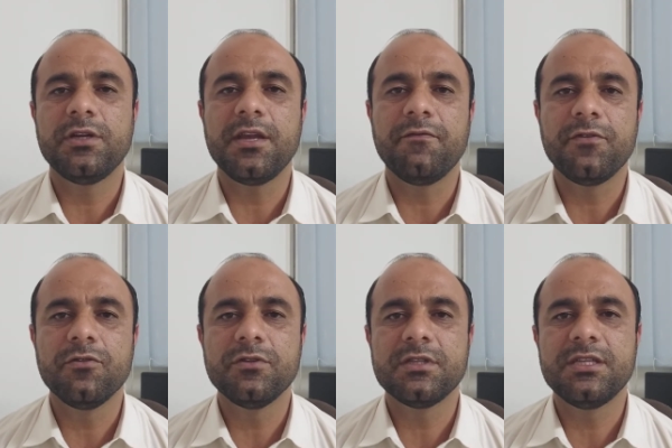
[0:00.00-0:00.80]

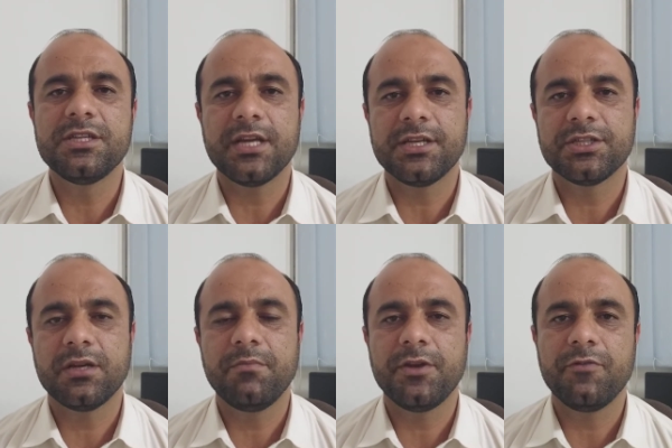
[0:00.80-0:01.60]
diffuse the
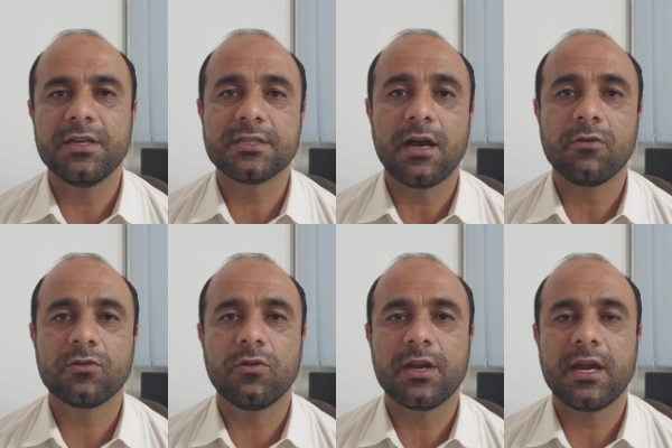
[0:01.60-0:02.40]
tension between South
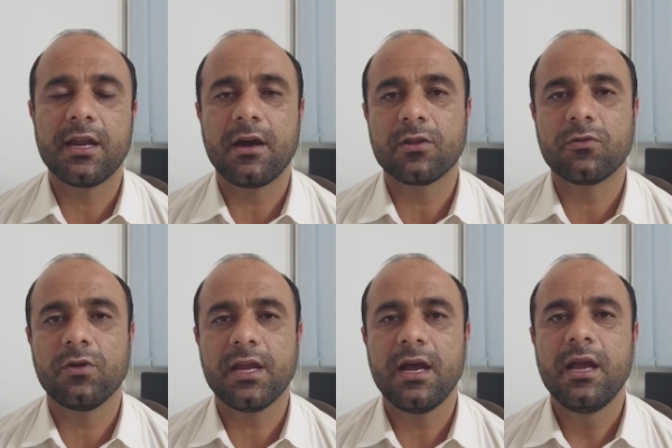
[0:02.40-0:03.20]
Korea and North
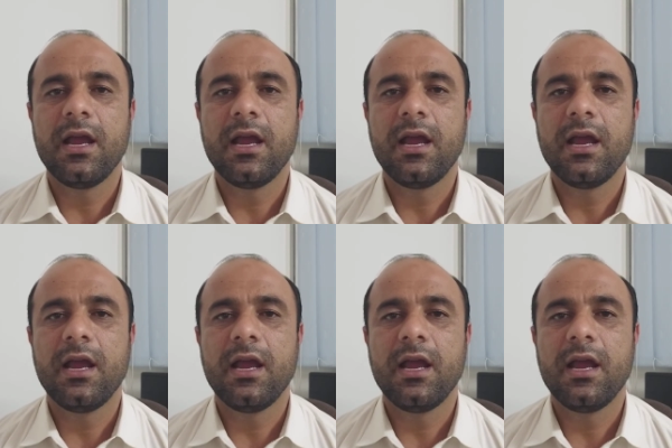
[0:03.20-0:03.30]
Korea,